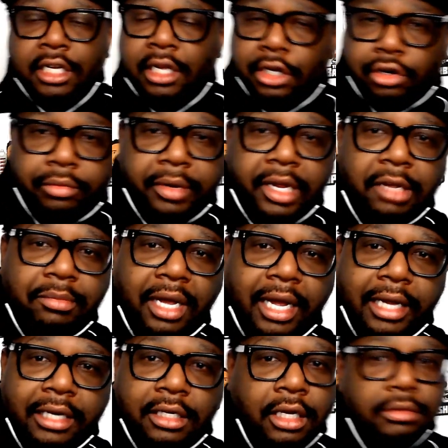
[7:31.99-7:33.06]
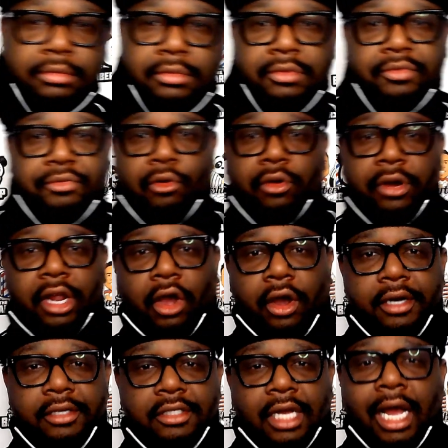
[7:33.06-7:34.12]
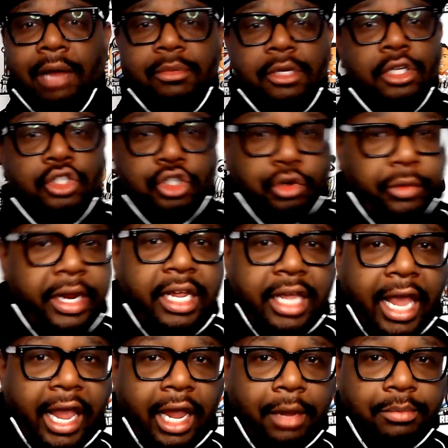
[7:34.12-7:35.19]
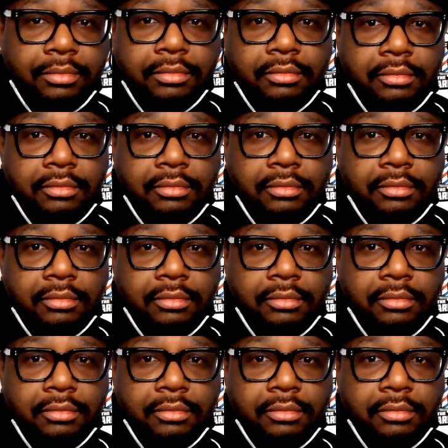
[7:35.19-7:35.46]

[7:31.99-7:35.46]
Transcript: Kareem Hunt, 4 yards. Oh, screen game.